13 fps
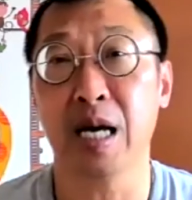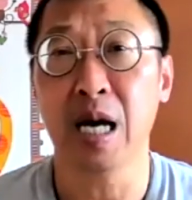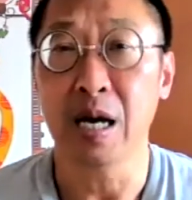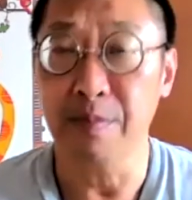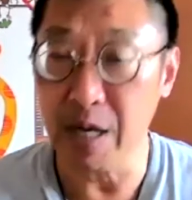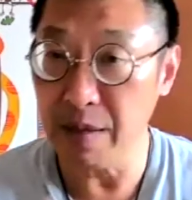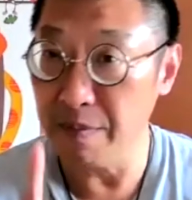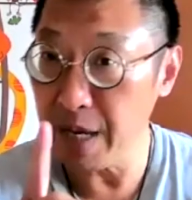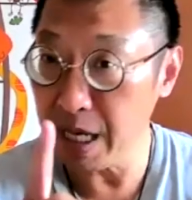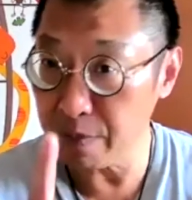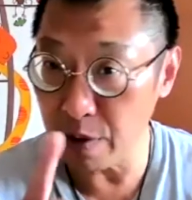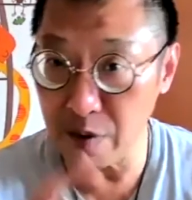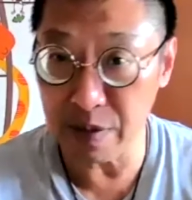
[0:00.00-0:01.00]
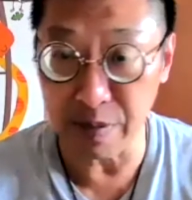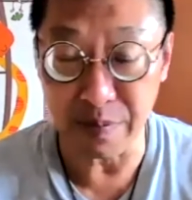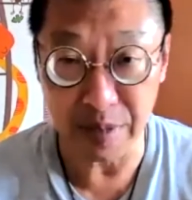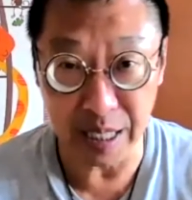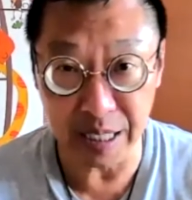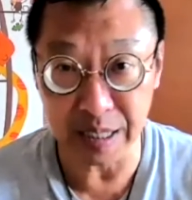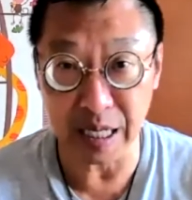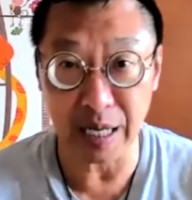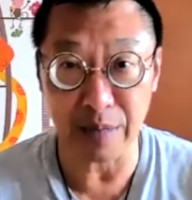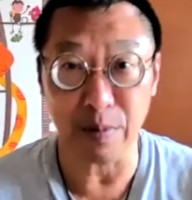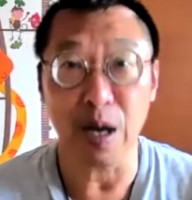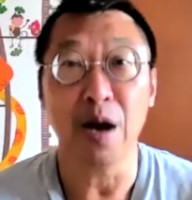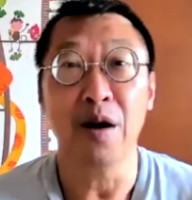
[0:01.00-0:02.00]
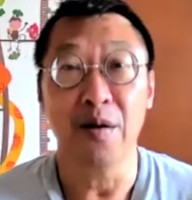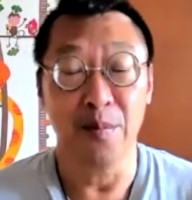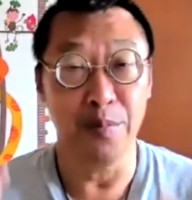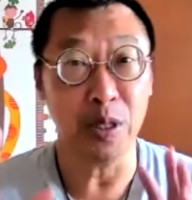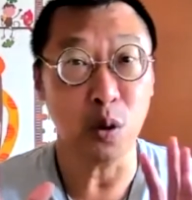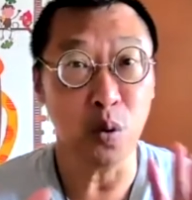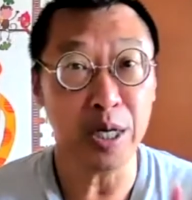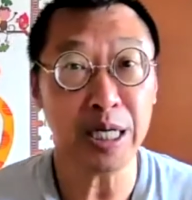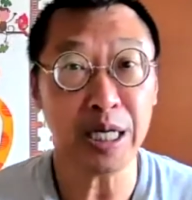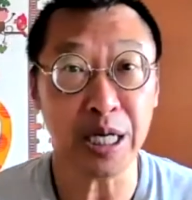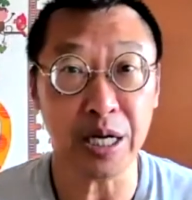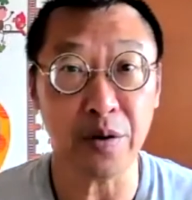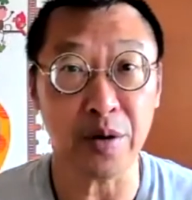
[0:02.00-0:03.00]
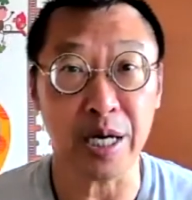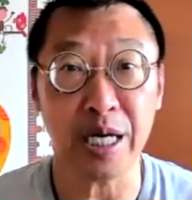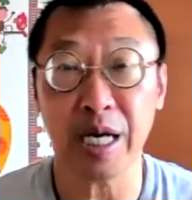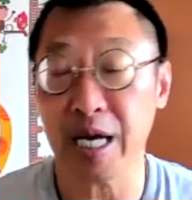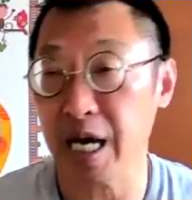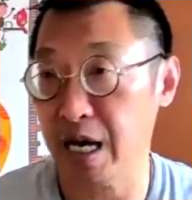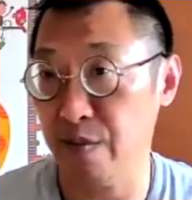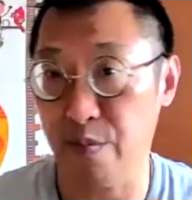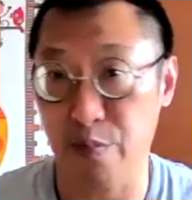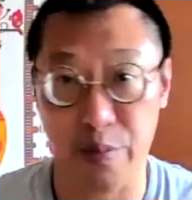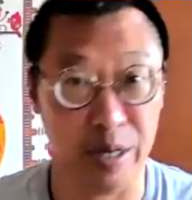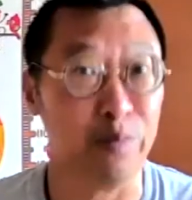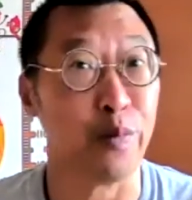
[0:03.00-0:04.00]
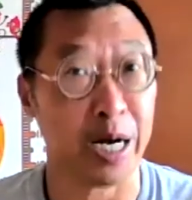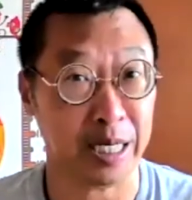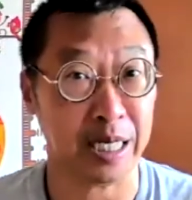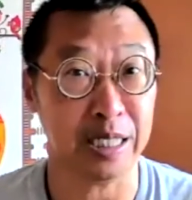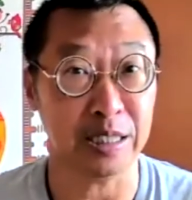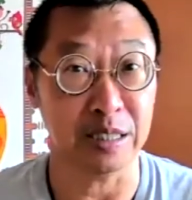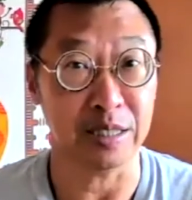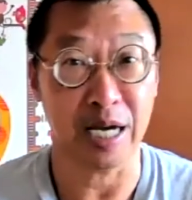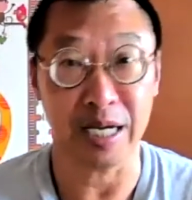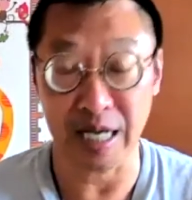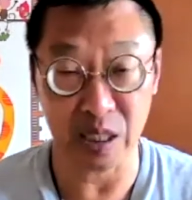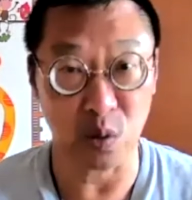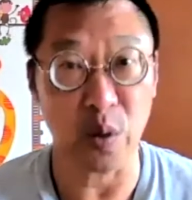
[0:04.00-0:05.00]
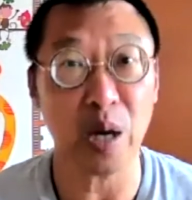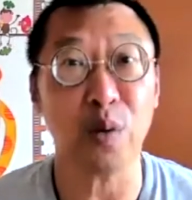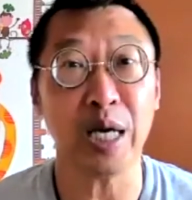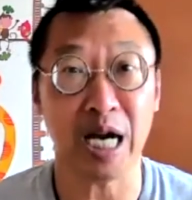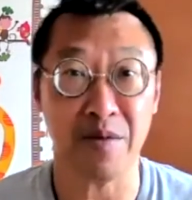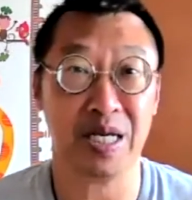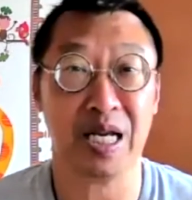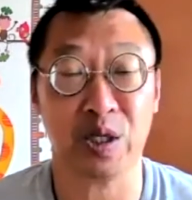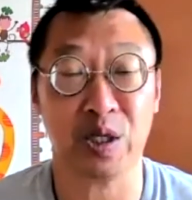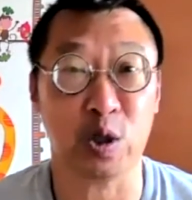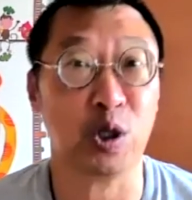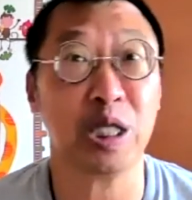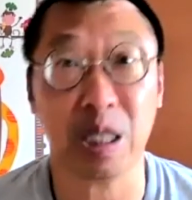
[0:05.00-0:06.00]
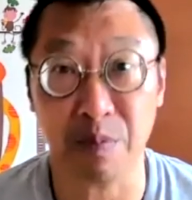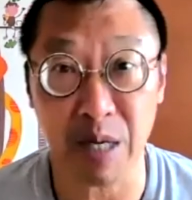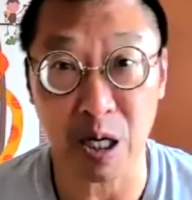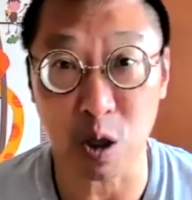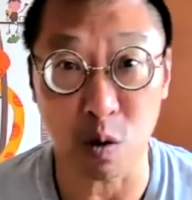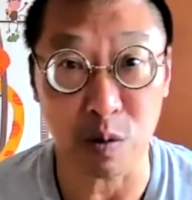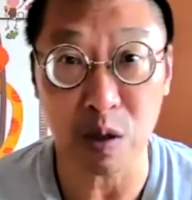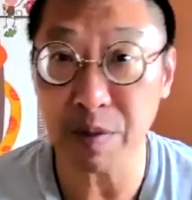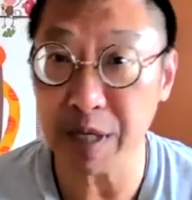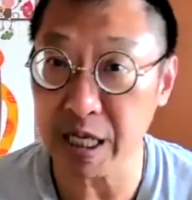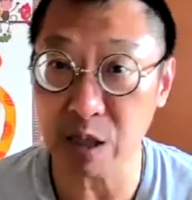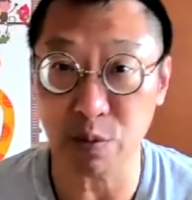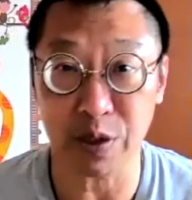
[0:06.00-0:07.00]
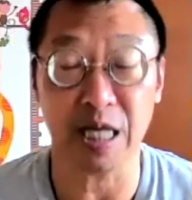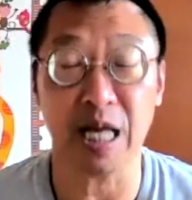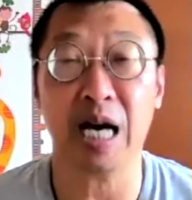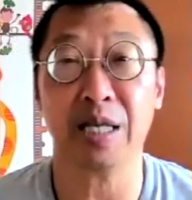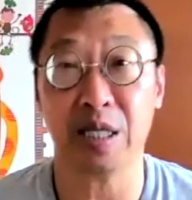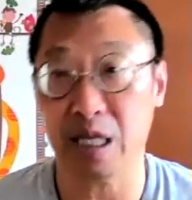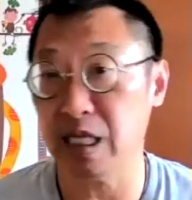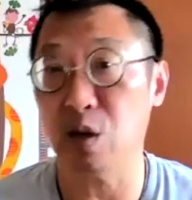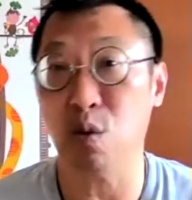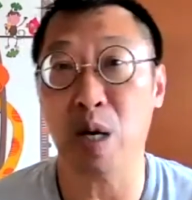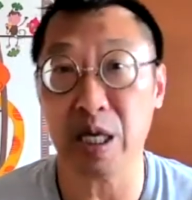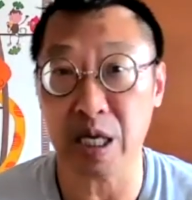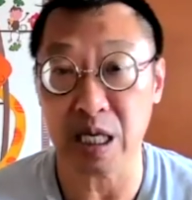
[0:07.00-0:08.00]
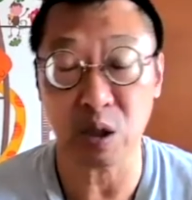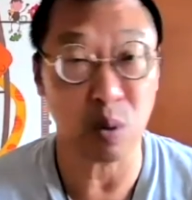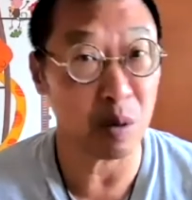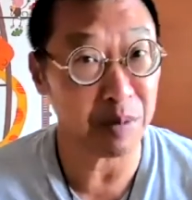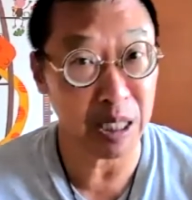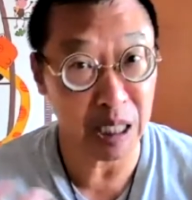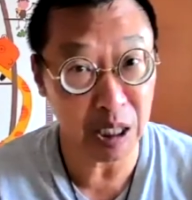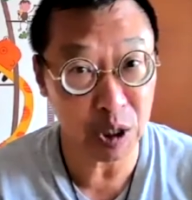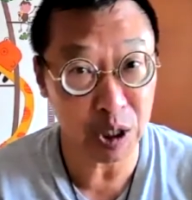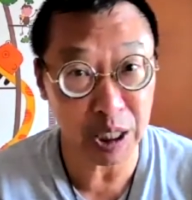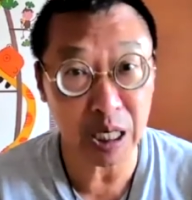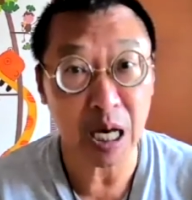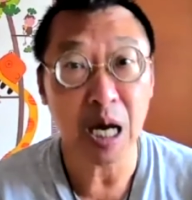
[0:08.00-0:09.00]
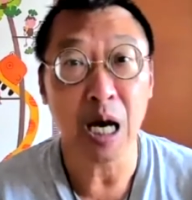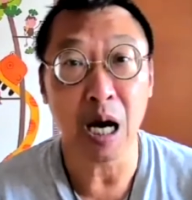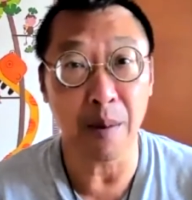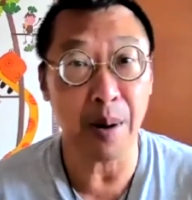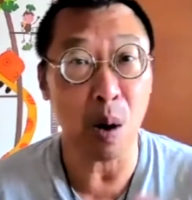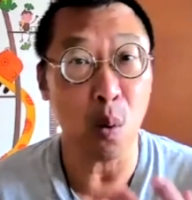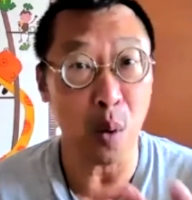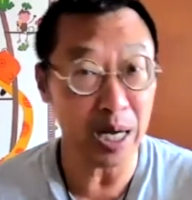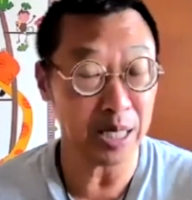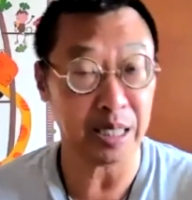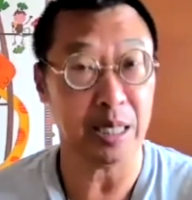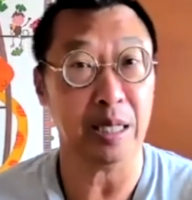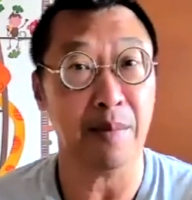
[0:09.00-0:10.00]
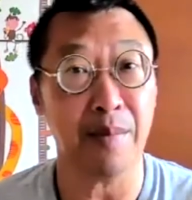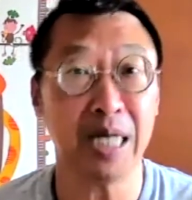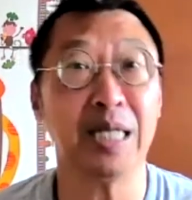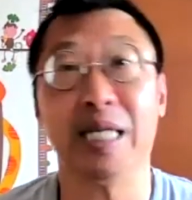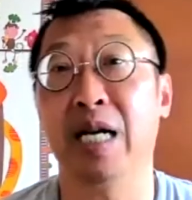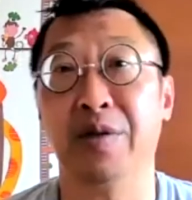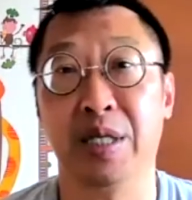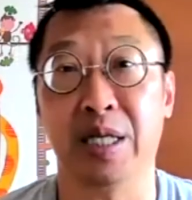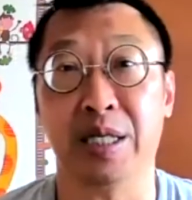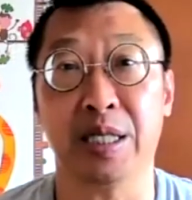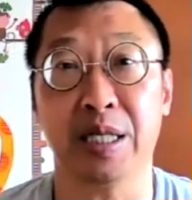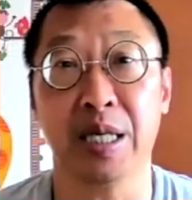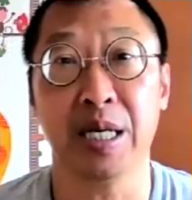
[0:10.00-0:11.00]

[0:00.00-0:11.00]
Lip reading: But the big problem is that between theory and being practical, and that's where we come in as GCP Global, because for the last 31 years, we've been teaching about what the market tells us.